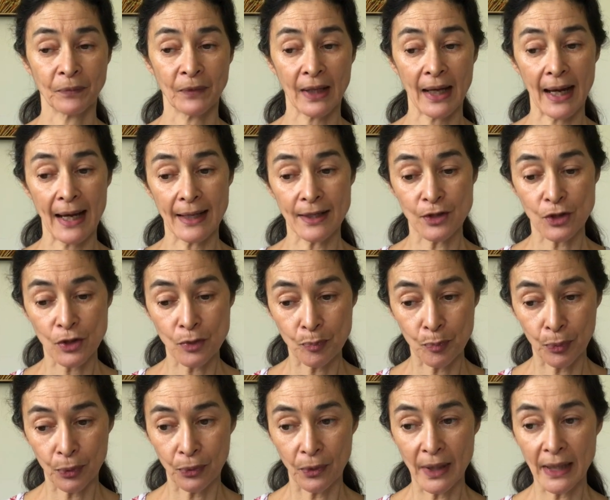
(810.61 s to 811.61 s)
and just
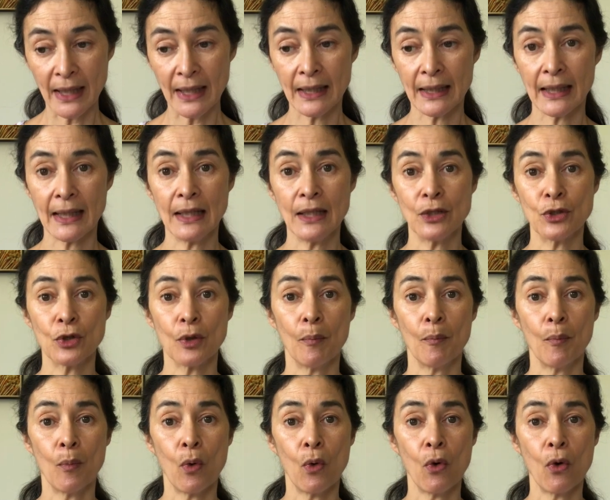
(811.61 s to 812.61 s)
bring it into
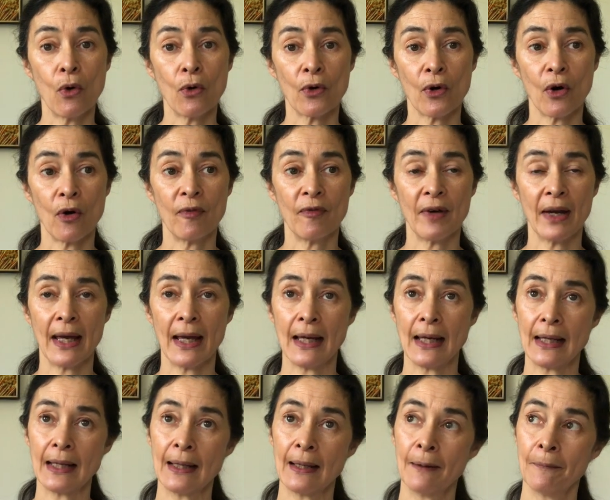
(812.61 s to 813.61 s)
more of
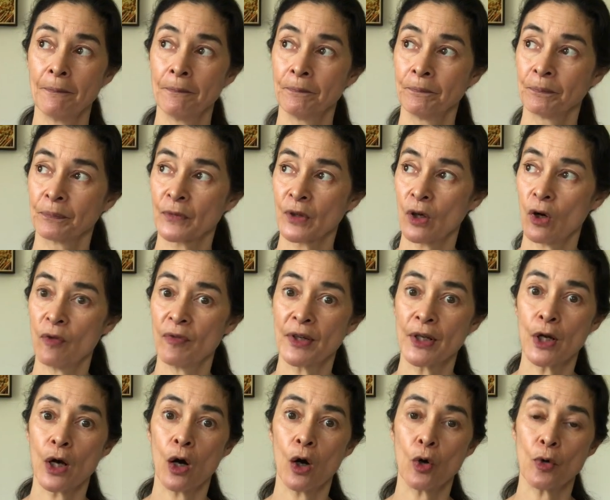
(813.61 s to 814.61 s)
an
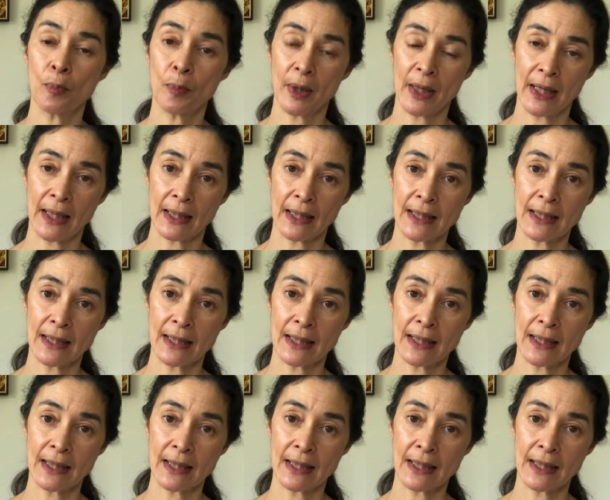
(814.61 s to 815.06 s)
opening.